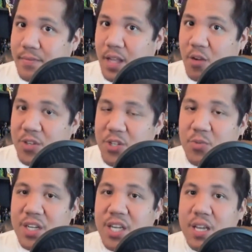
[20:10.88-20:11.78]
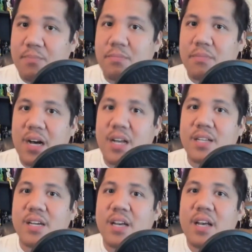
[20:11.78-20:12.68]
What you want to keep in
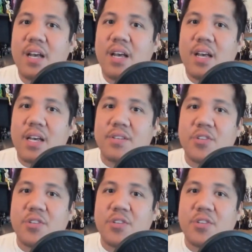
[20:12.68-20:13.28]
mind is